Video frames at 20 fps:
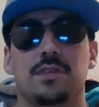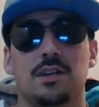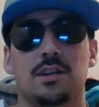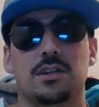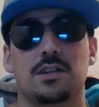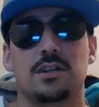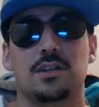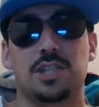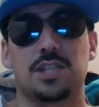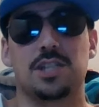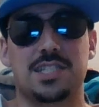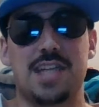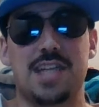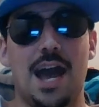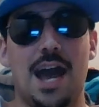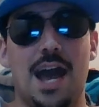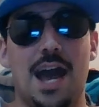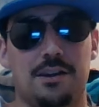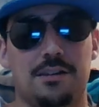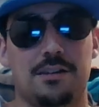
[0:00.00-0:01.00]
she could
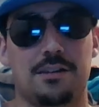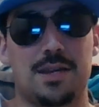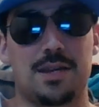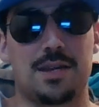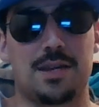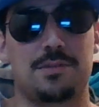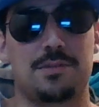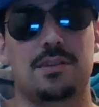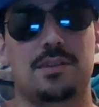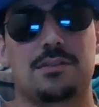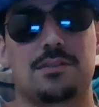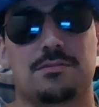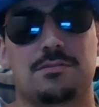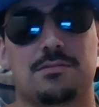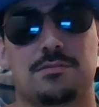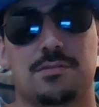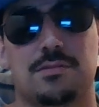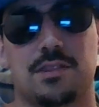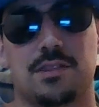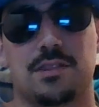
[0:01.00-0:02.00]
tag her maybe
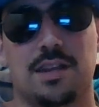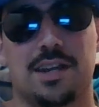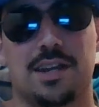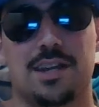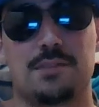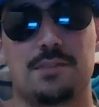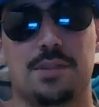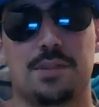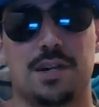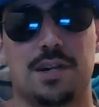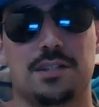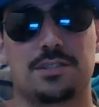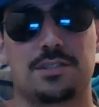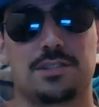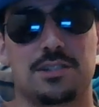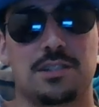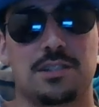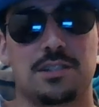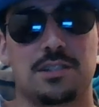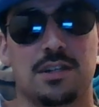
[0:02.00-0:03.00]
with a lucky
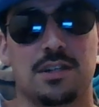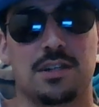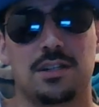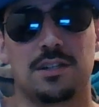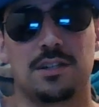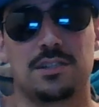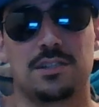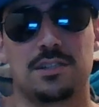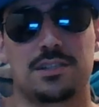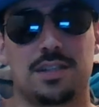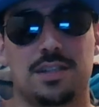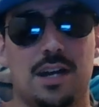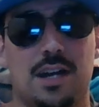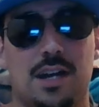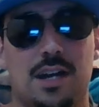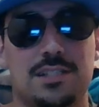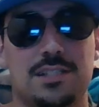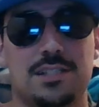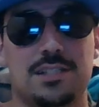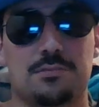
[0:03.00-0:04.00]
punch. She's got
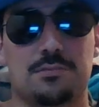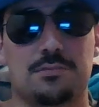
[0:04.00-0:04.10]
decent